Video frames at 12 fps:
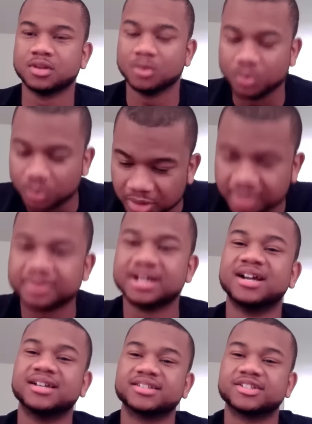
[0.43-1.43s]
What up,
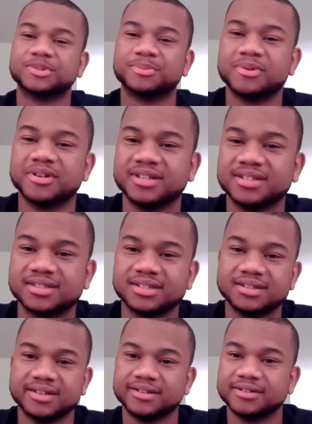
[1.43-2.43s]
guys? It's your boy NC
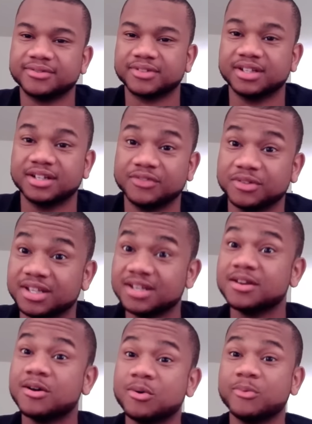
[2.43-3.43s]
Native, and if you didn't
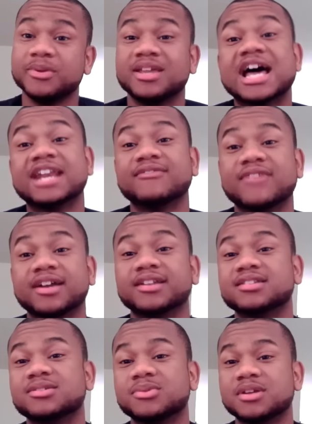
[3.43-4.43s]
know, we got
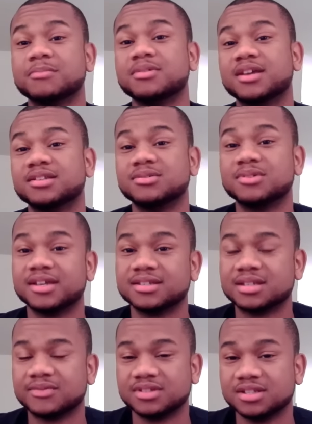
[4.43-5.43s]
invited to NBA
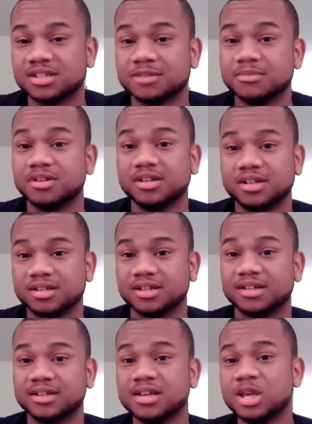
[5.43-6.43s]
2K17 Community
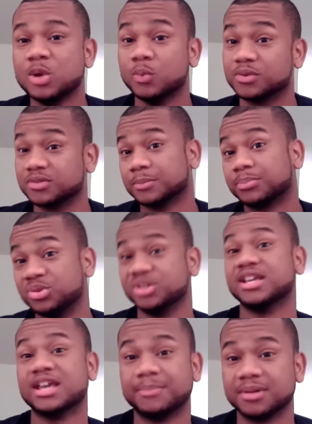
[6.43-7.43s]
Day, which is a
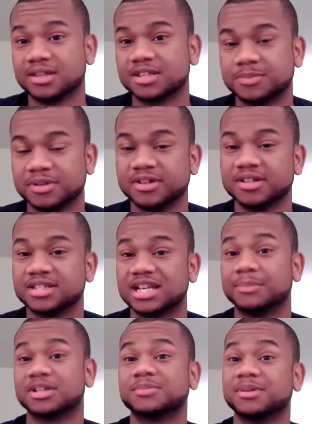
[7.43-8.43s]
pretty epic experience, and I'm
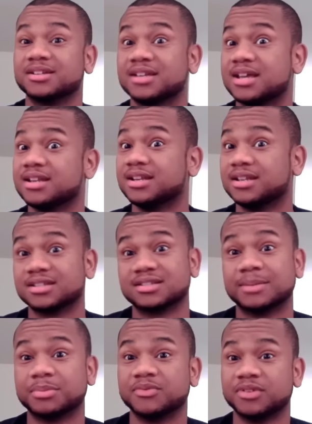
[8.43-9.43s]
gonna explain that in a
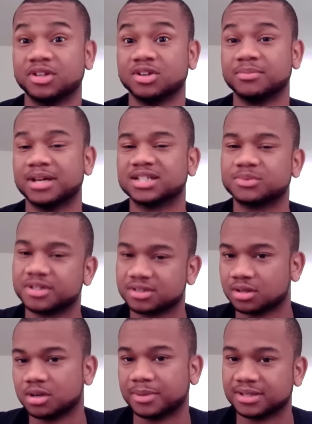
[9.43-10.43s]
separate video. But I just want to
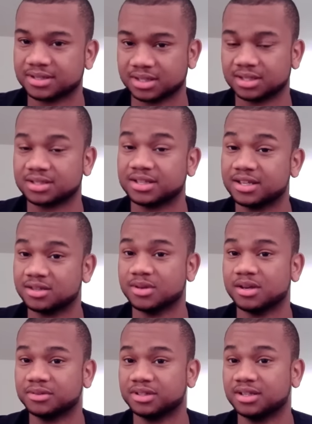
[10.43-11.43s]
start off by saying thank you,
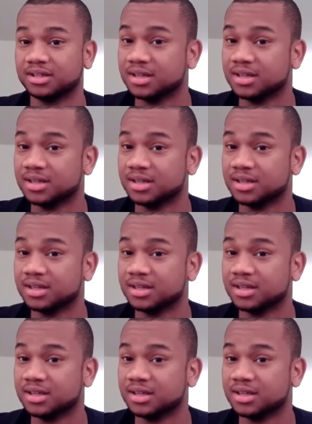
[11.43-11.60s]
LD